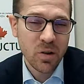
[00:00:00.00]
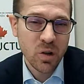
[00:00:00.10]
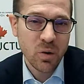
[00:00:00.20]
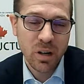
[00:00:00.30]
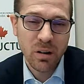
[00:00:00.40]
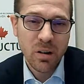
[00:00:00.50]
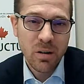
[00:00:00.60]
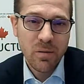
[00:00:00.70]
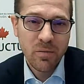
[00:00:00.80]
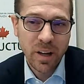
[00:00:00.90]
due to
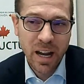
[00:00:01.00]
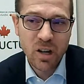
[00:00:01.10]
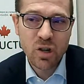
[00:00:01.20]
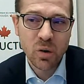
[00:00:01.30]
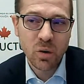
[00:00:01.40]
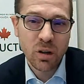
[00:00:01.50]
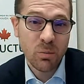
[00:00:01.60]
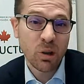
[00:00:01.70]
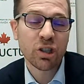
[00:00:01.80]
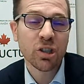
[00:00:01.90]
financial,
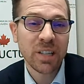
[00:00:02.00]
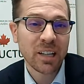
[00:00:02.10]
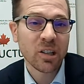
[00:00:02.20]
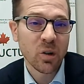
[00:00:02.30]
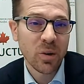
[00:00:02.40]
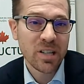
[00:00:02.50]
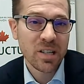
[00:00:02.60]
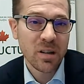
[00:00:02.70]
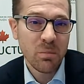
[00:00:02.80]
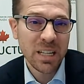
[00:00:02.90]
commercial, technical
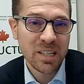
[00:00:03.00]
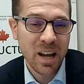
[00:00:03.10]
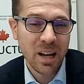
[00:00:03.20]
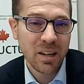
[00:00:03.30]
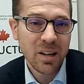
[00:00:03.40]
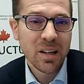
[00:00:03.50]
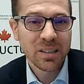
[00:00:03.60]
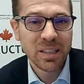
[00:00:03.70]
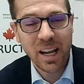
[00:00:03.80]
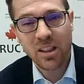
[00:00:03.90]
risk be stuck
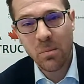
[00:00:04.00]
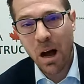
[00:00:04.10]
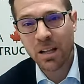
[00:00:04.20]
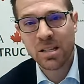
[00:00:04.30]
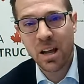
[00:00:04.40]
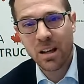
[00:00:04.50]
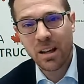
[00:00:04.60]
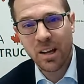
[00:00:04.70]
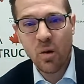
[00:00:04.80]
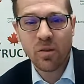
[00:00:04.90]
to get them unstuck
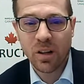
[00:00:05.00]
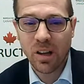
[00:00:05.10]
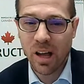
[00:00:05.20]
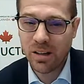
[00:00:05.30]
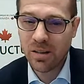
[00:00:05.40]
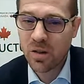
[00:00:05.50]
and over the line.